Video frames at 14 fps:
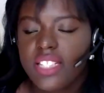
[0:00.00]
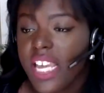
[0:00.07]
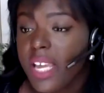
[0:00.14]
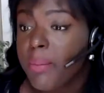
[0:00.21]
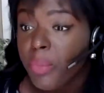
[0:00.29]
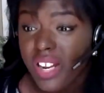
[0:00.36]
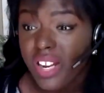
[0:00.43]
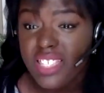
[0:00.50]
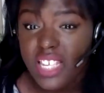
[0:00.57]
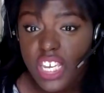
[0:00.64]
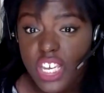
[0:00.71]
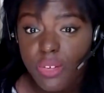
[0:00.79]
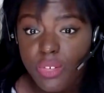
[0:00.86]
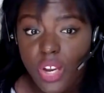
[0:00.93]
name brands
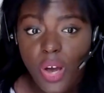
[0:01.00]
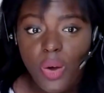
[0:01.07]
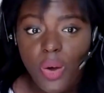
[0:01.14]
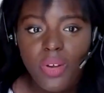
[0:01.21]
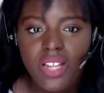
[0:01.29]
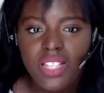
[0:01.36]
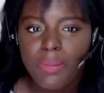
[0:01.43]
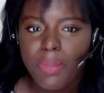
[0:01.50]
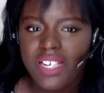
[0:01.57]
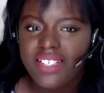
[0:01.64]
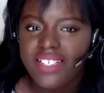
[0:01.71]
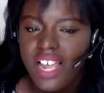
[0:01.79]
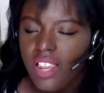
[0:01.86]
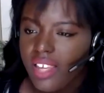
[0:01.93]
that it's been a
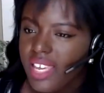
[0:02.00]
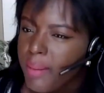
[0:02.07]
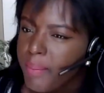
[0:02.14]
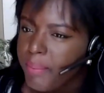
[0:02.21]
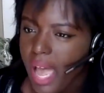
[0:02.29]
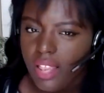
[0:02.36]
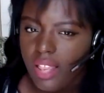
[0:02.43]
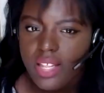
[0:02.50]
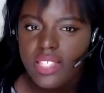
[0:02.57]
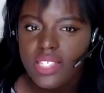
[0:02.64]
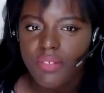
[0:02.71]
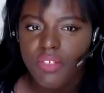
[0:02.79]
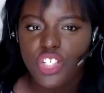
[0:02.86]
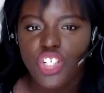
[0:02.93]
delicate
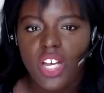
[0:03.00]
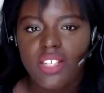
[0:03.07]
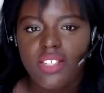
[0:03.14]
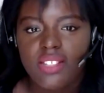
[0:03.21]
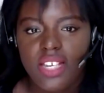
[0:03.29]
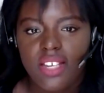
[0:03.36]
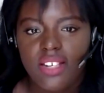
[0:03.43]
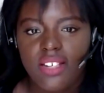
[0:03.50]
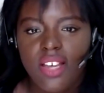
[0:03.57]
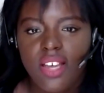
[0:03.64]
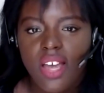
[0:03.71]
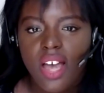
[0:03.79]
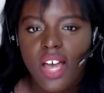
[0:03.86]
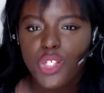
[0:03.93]
balance of adjusting
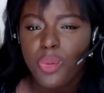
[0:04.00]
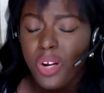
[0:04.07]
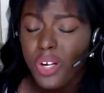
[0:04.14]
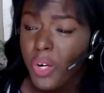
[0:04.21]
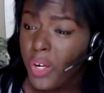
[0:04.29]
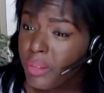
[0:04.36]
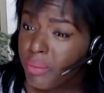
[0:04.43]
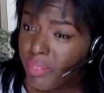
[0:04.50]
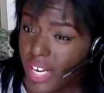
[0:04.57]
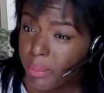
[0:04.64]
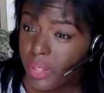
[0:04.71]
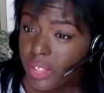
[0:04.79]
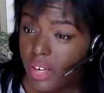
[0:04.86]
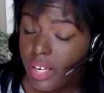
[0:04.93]
to our current
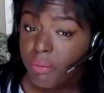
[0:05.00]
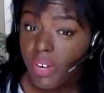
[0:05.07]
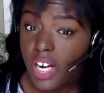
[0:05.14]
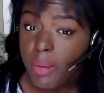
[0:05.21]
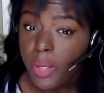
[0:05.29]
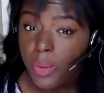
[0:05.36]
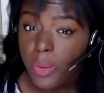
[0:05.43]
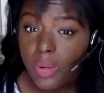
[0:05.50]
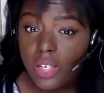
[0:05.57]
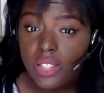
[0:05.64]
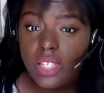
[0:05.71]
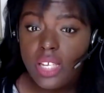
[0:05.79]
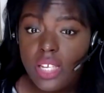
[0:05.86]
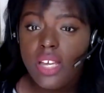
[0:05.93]
environment
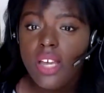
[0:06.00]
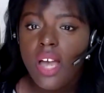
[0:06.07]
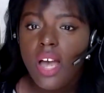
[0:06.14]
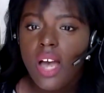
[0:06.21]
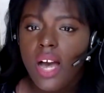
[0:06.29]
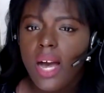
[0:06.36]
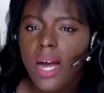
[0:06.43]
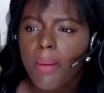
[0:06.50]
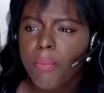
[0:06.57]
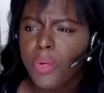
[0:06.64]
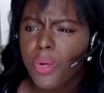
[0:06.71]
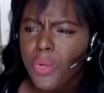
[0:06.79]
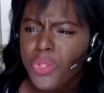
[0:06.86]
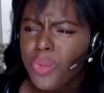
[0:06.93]
quickly,
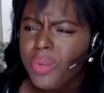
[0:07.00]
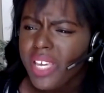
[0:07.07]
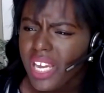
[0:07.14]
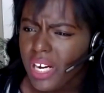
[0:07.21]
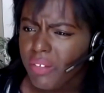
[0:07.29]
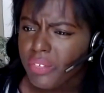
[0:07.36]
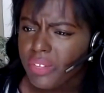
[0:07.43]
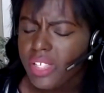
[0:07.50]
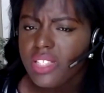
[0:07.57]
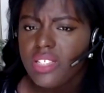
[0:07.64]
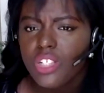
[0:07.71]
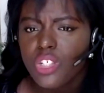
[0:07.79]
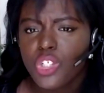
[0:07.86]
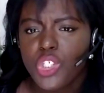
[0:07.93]
but also carefully
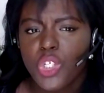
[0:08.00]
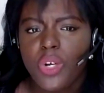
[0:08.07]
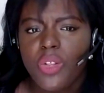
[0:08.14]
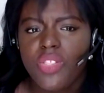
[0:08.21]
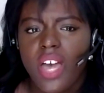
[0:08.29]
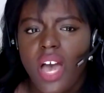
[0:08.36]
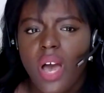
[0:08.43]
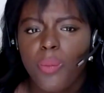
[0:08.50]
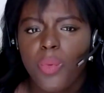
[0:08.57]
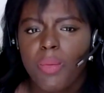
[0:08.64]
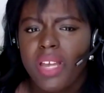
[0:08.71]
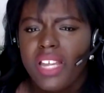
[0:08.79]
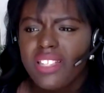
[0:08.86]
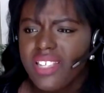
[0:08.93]
to ensure that
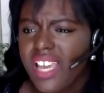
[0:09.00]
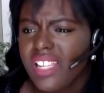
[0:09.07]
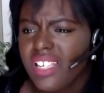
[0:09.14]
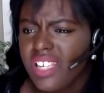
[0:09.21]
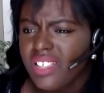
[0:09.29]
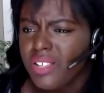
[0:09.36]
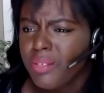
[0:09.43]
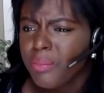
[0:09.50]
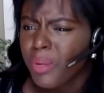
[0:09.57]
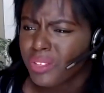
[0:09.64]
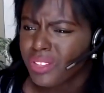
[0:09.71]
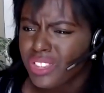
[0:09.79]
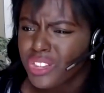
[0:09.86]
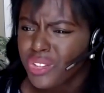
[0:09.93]
we're maintaining and
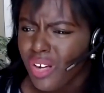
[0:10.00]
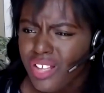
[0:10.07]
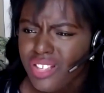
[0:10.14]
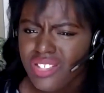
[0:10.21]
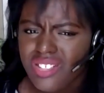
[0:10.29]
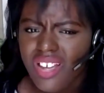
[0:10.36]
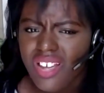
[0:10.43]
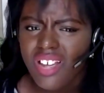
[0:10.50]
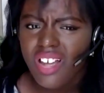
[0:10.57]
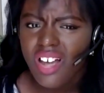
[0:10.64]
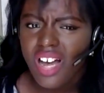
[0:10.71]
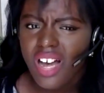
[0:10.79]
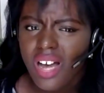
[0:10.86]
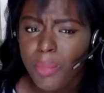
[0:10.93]
building trust,
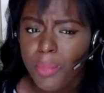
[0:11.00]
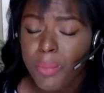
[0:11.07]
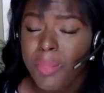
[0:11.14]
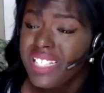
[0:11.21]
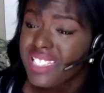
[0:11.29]
or